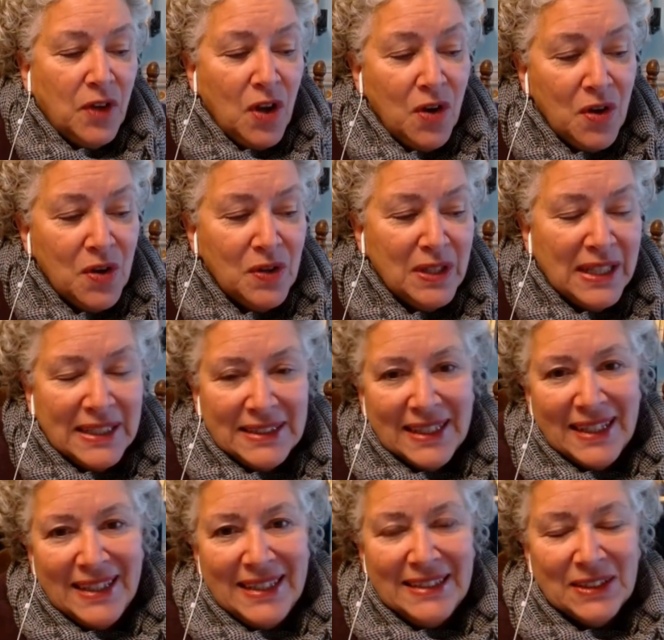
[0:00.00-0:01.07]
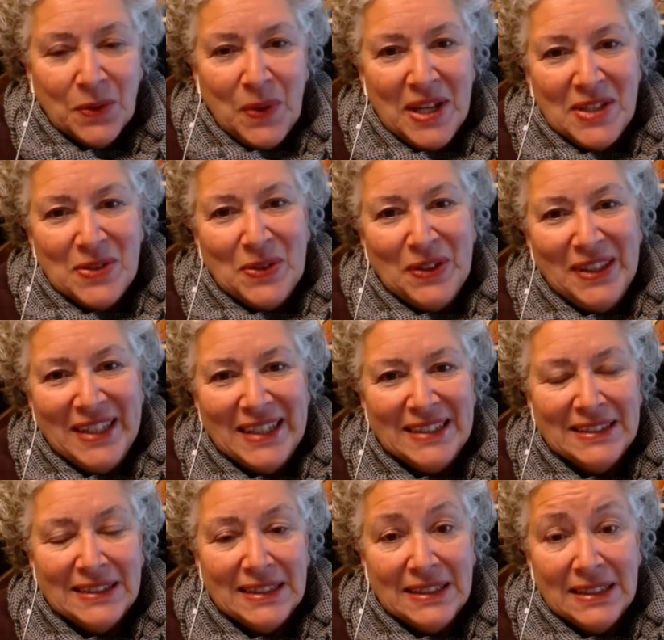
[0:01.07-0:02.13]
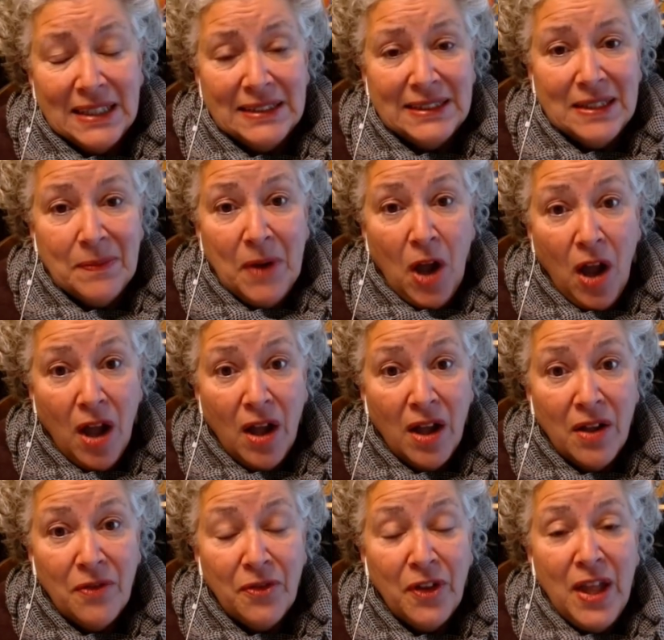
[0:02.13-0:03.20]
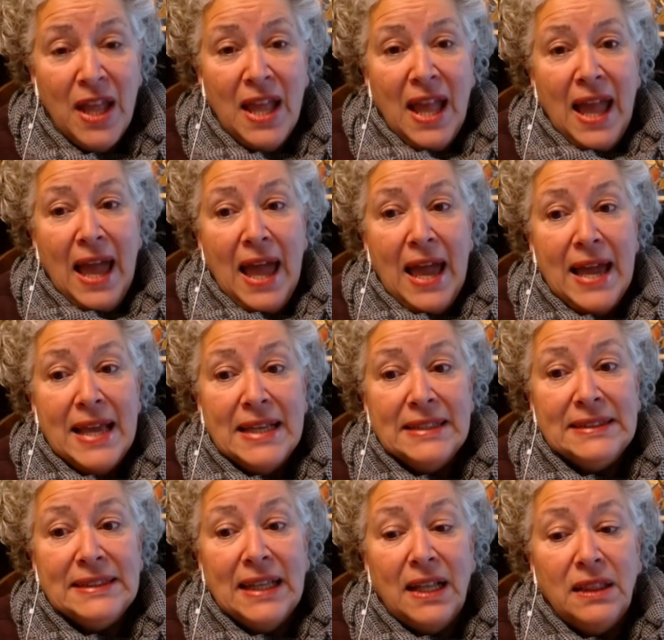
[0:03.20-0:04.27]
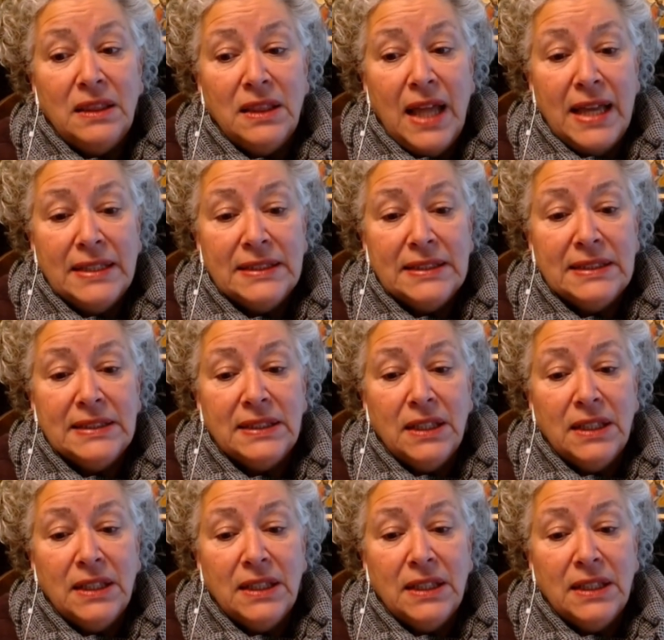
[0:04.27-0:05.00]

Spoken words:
oh, let's get these quaint old things and dust them off, as let's